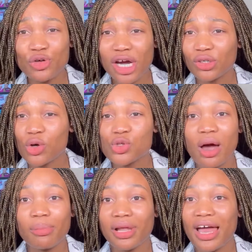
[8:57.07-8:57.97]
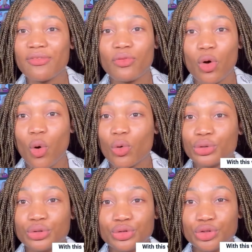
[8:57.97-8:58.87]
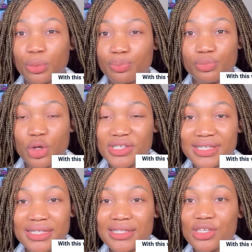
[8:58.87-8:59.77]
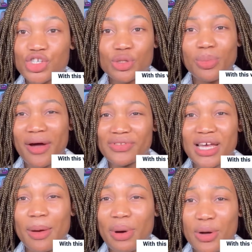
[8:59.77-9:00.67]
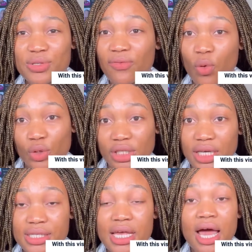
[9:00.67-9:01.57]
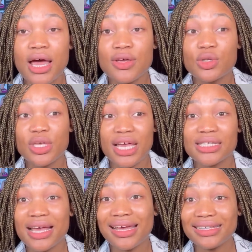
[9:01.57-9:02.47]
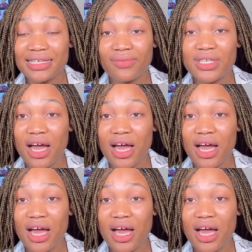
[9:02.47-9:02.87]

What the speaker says: can also apply for your citizenship after about 4 years. So yes, this visa